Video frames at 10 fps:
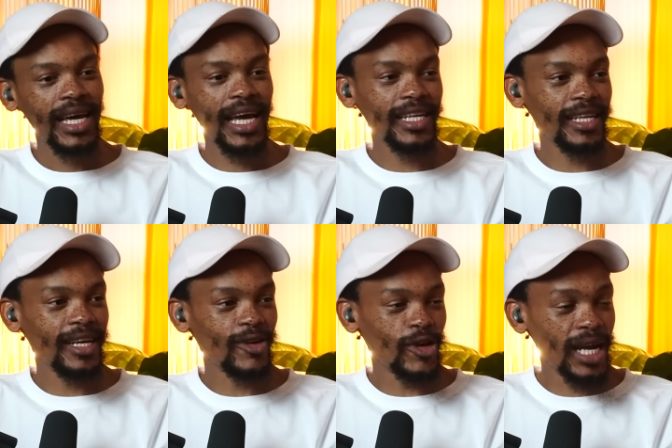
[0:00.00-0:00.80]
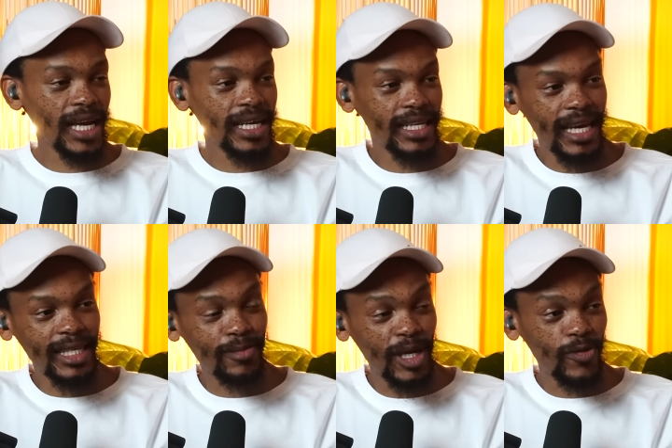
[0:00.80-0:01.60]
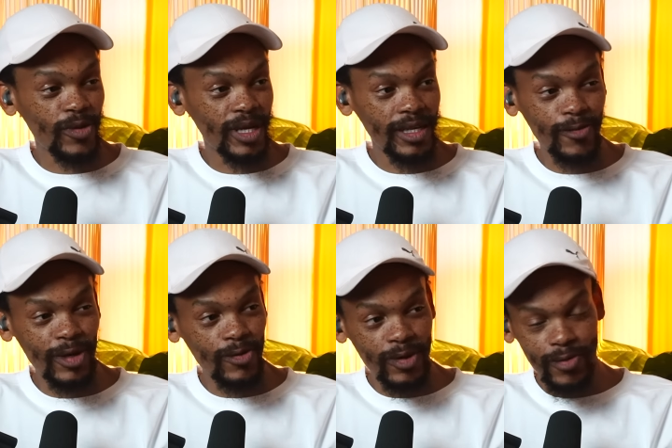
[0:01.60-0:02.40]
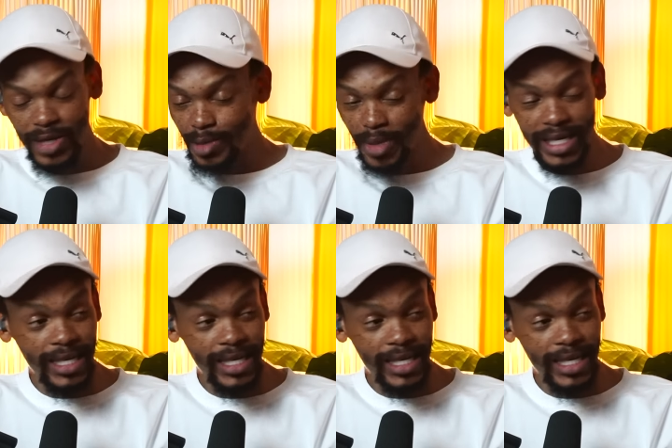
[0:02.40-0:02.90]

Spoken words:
And Runa, as men, we spend